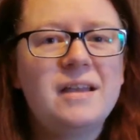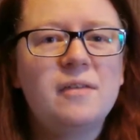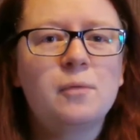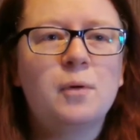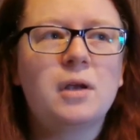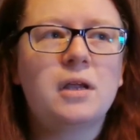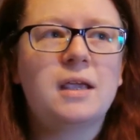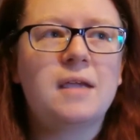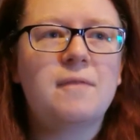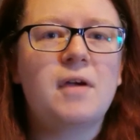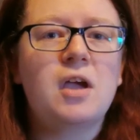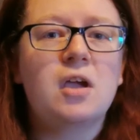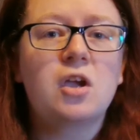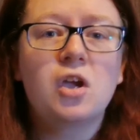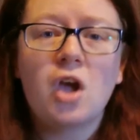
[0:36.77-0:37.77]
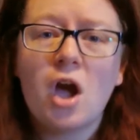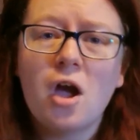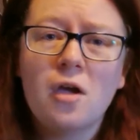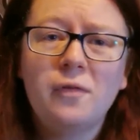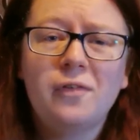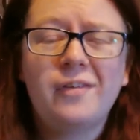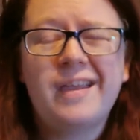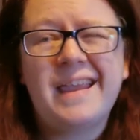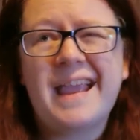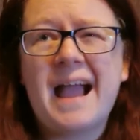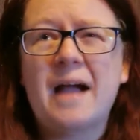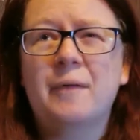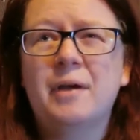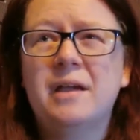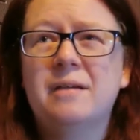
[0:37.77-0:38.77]
least want to give it a go, see
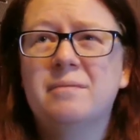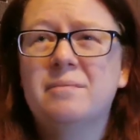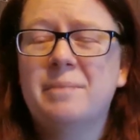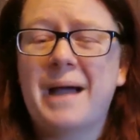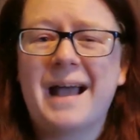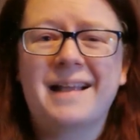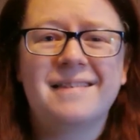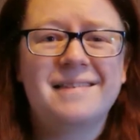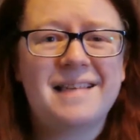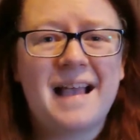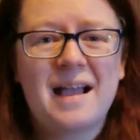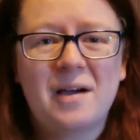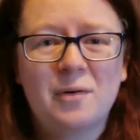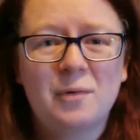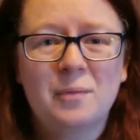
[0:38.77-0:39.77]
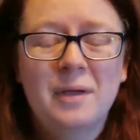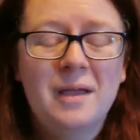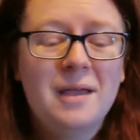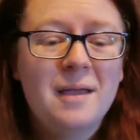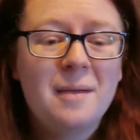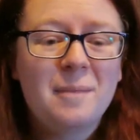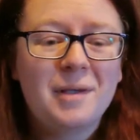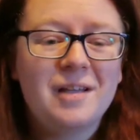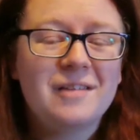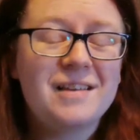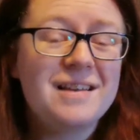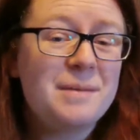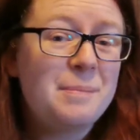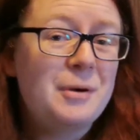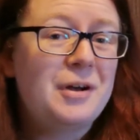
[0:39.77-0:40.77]
how it pans out, because
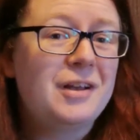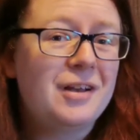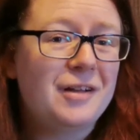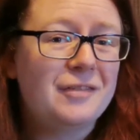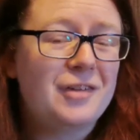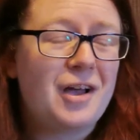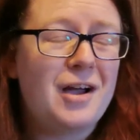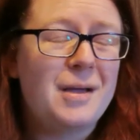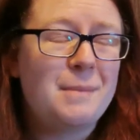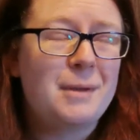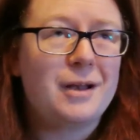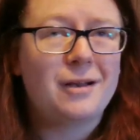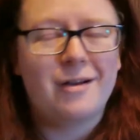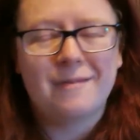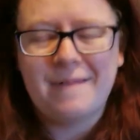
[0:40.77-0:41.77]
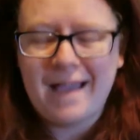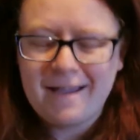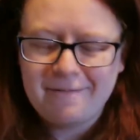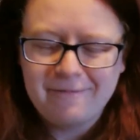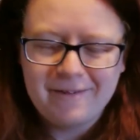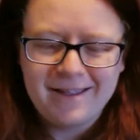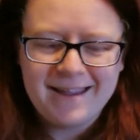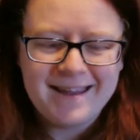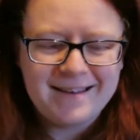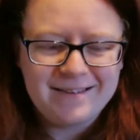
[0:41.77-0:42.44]
I did put a lot of time and a lot of effort